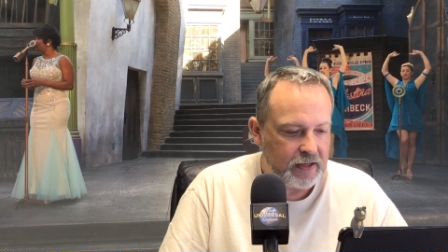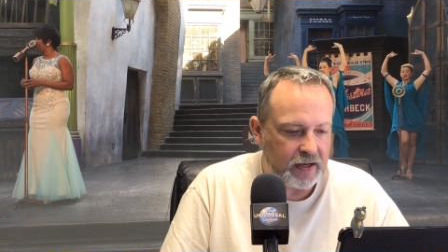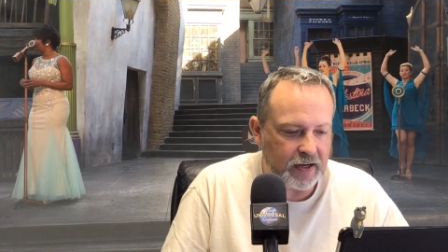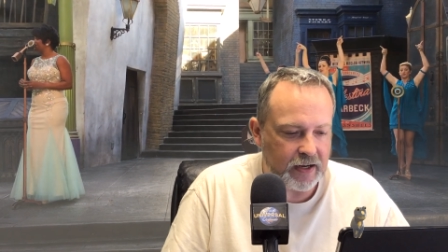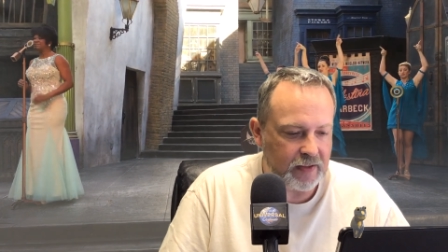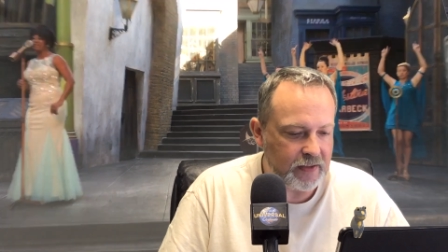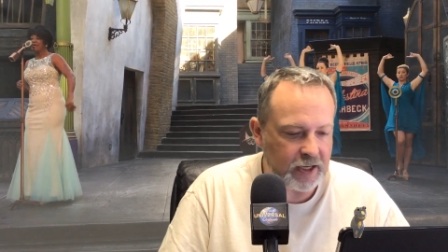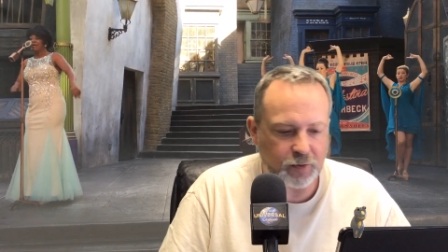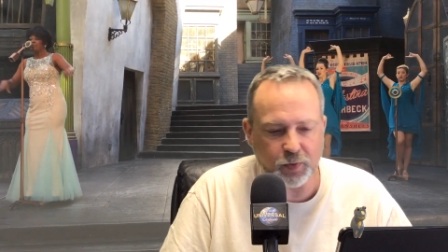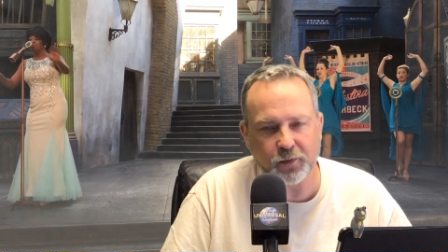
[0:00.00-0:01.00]
and the
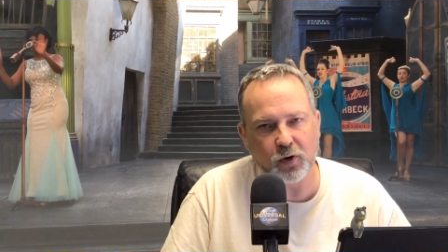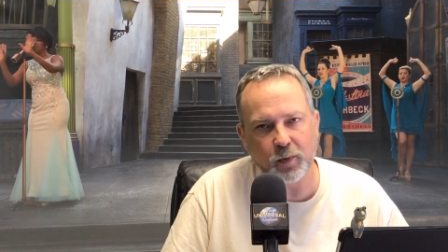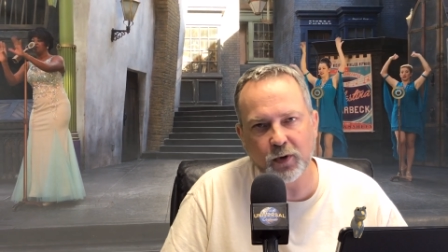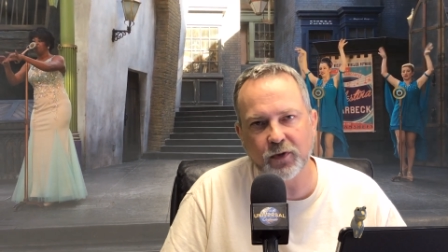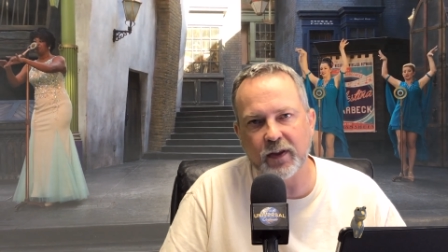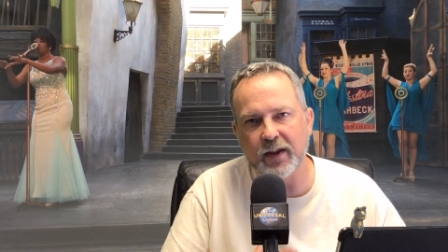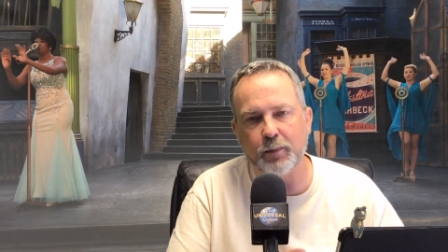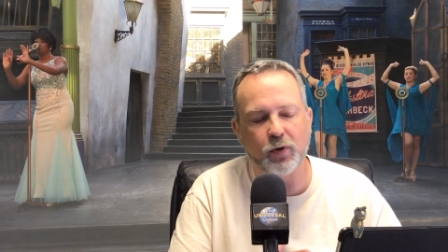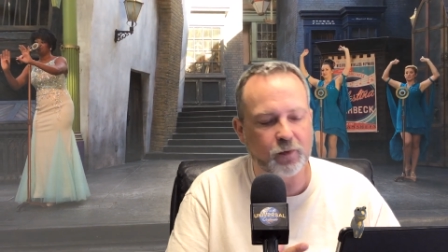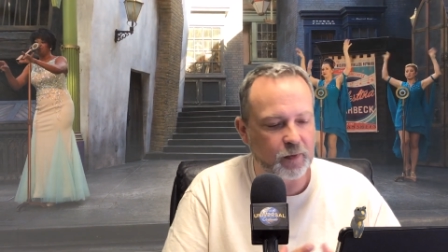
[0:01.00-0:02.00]
guest performers that they
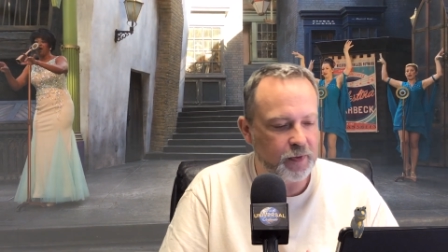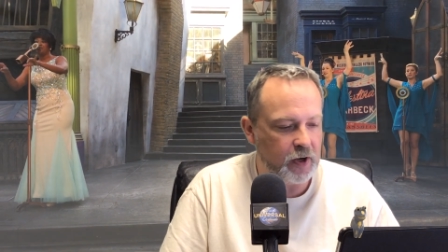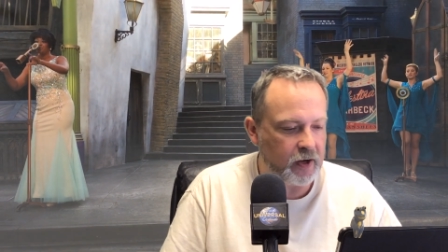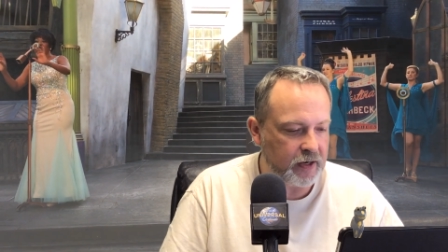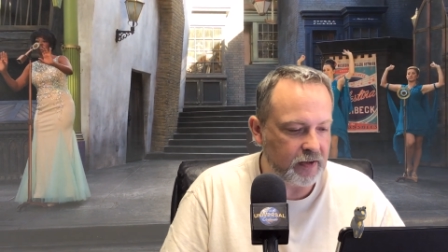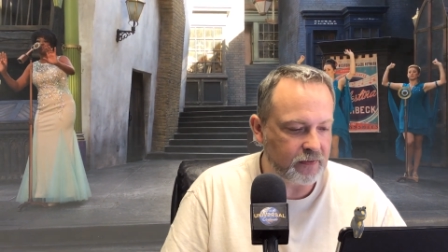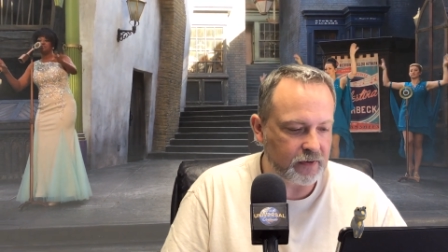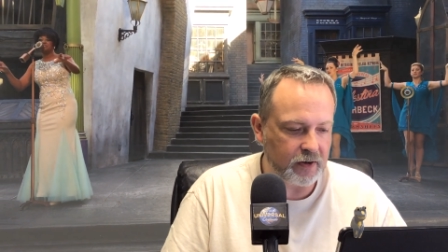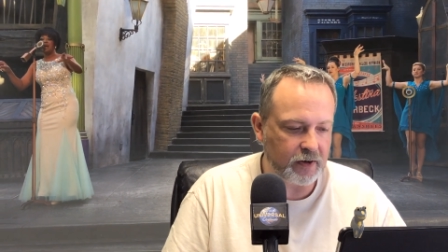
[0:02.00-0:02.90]
pull from the audience.